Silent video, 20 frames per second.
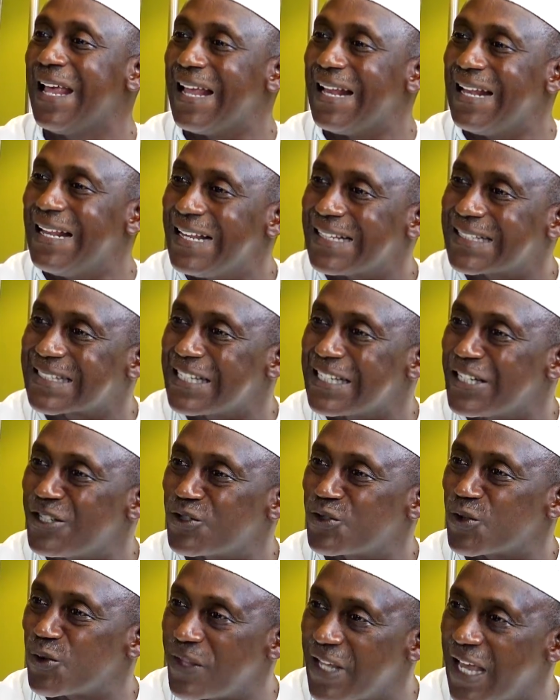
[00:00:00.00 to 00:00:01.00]
listen
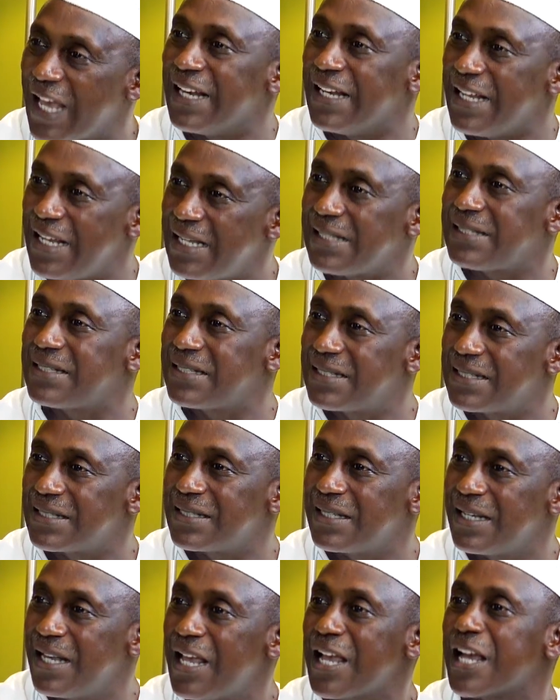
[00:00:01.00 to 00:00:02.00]
to their
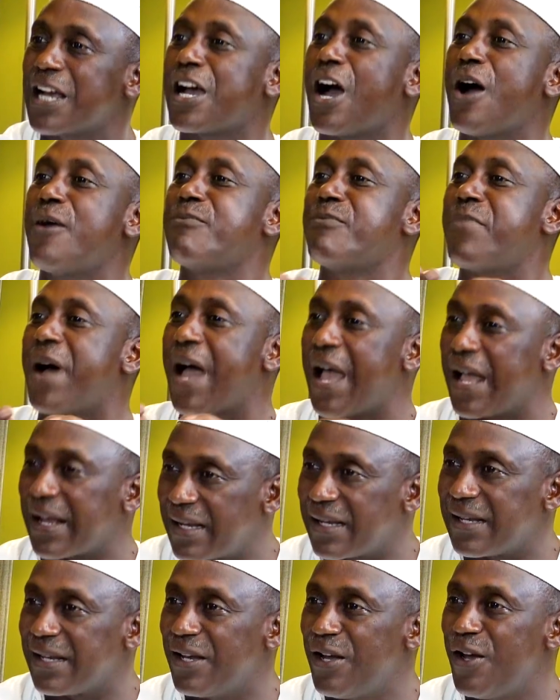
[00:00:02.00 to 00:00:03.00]
needs, come
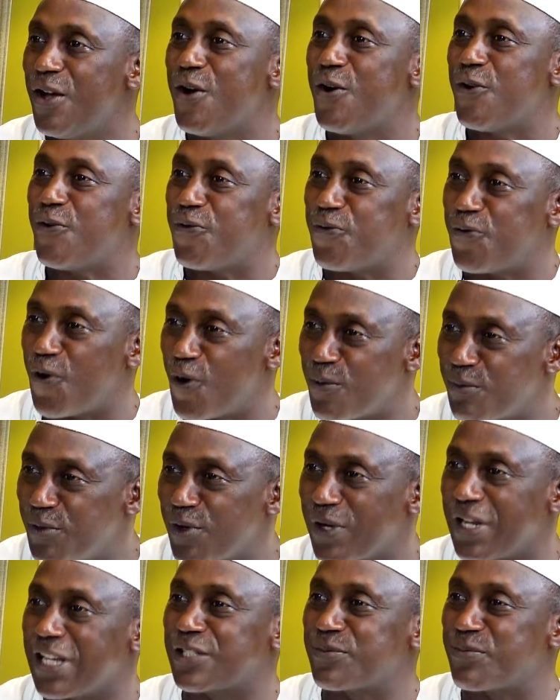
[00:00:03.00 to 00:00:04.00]
back,
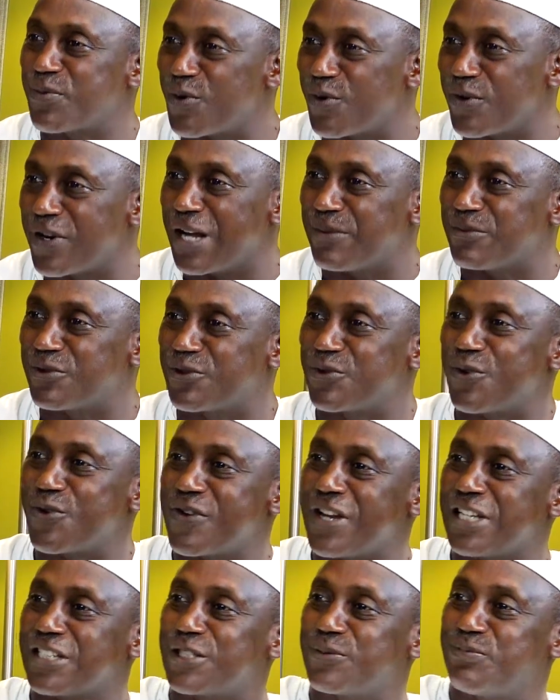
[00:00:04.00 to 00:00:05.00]
formulate programs to
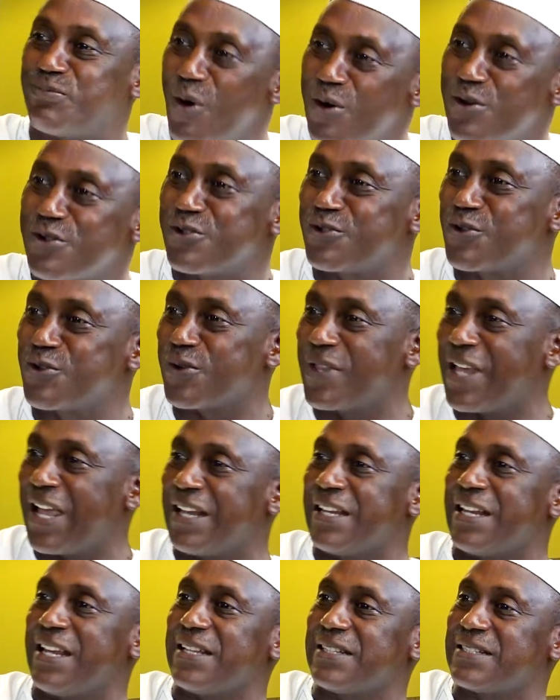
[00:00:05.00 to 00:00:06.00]
respond to their
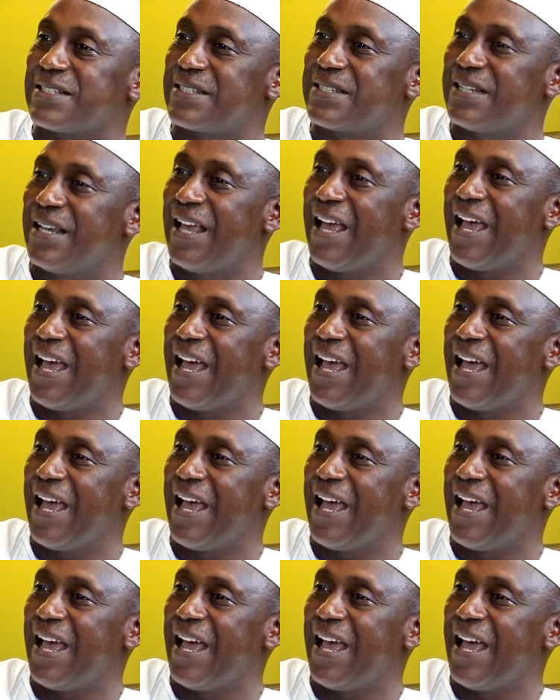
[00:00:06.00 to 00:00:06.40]
needs,